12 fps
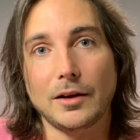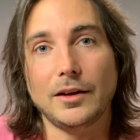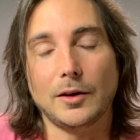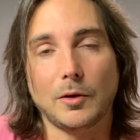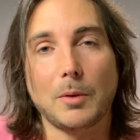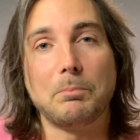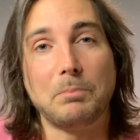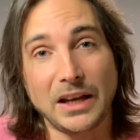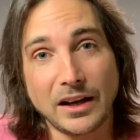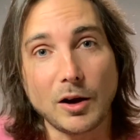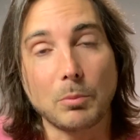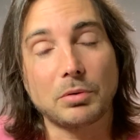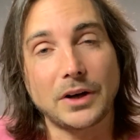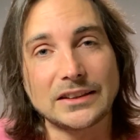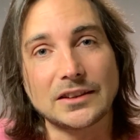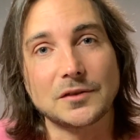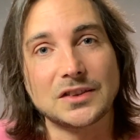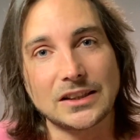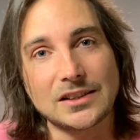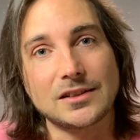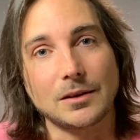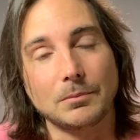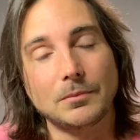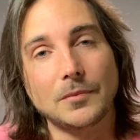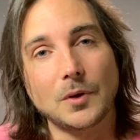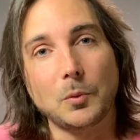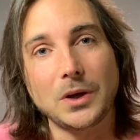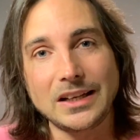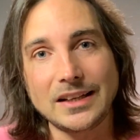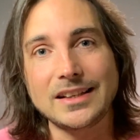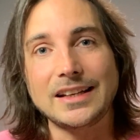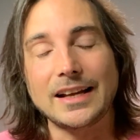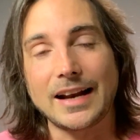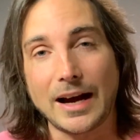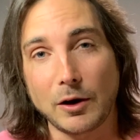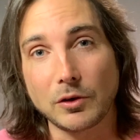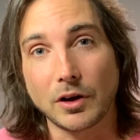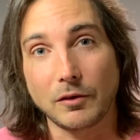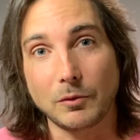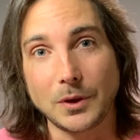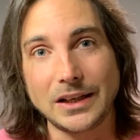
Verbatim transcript: you know, a big oppressive system that we need to get out of.